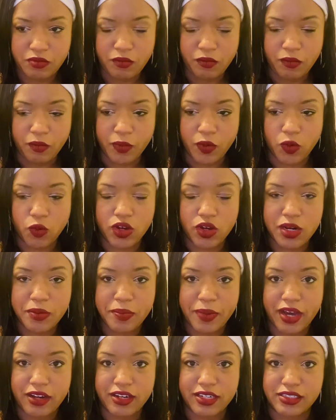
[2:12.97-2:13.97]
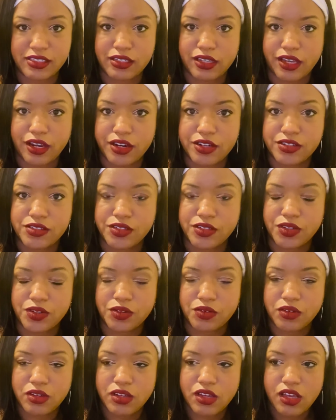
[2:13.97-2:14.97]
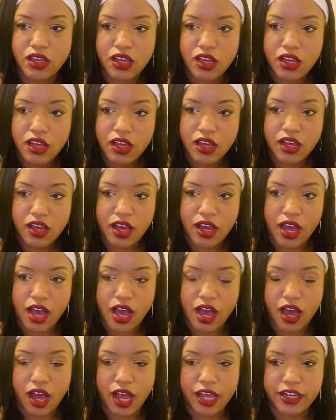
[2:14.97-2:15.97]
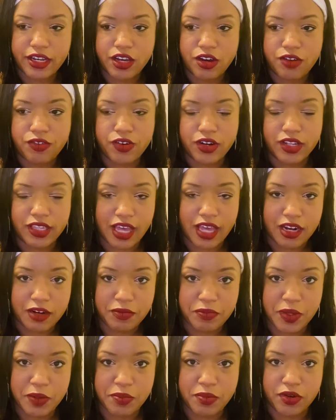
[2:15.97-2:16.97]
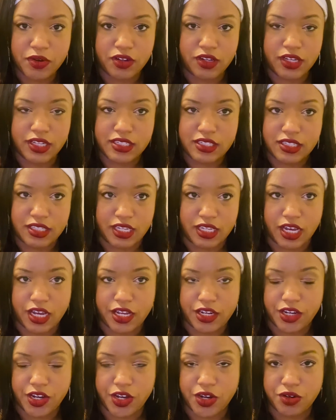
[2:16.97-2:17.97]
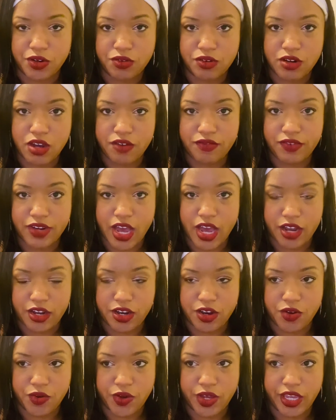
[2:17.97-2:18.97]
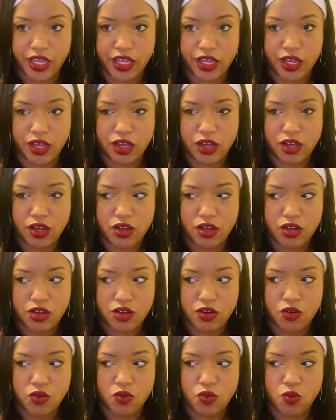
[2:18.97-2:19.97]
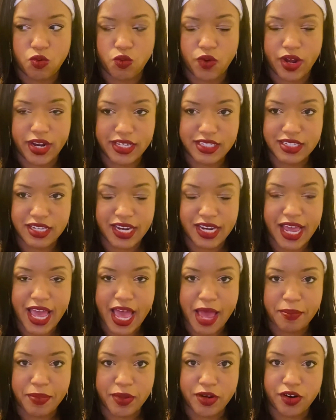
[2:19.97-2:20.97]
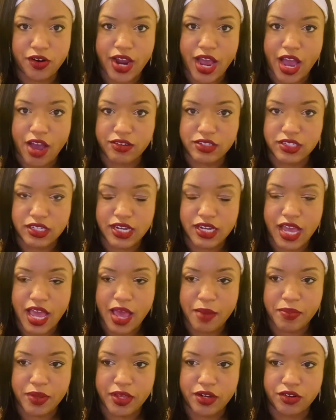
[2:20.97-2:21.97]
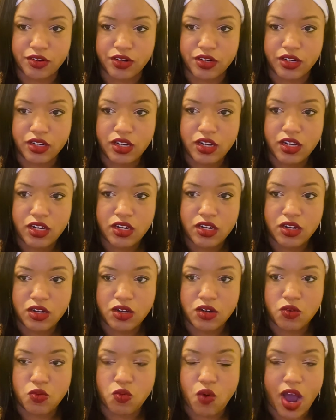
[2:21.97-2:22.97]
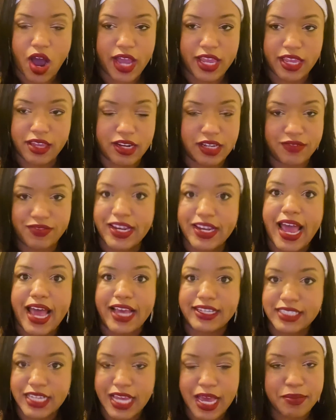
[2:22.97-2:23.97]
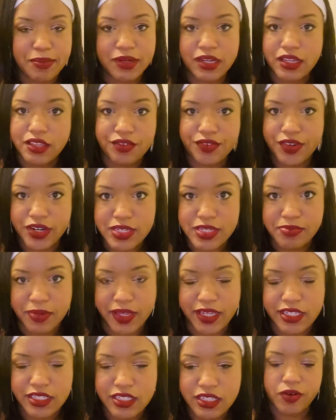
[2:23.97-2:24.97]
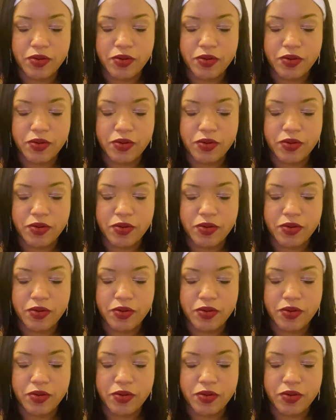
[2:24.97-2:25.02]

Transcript: What about it scares you? I know for a lot of people, it's the unknown of not knowing when it's going to happen or how it's going to happen or why it even has to happen in the first place.